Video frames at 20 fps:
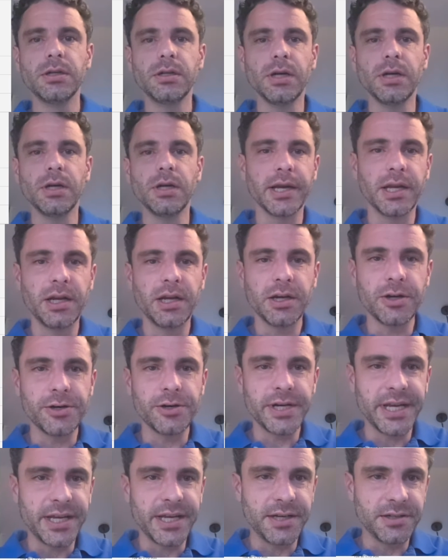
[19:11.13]
I'm going to go
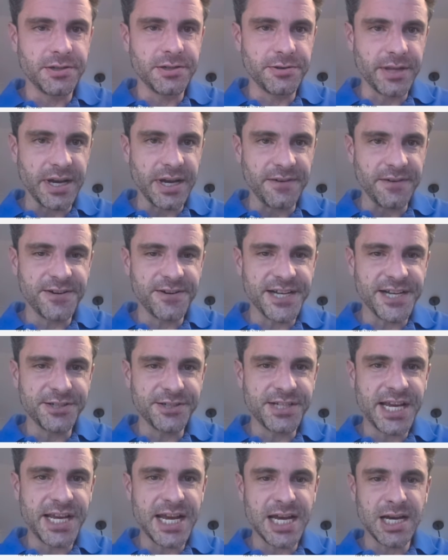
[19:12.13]
ahead and do that File
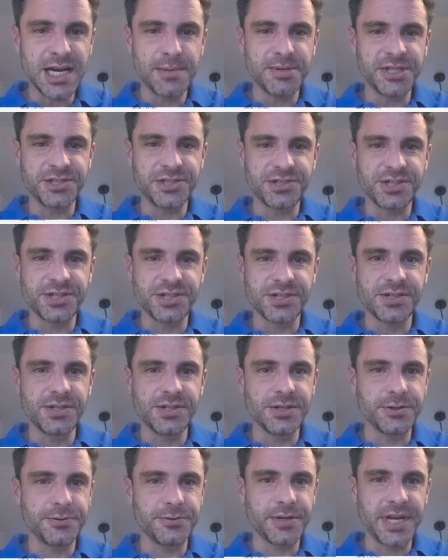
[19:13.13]
tab and just
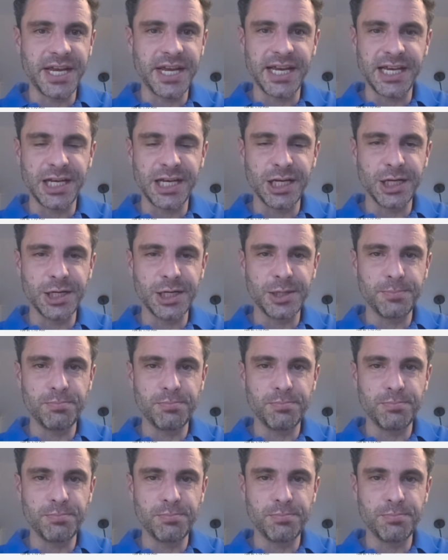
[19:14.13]
do a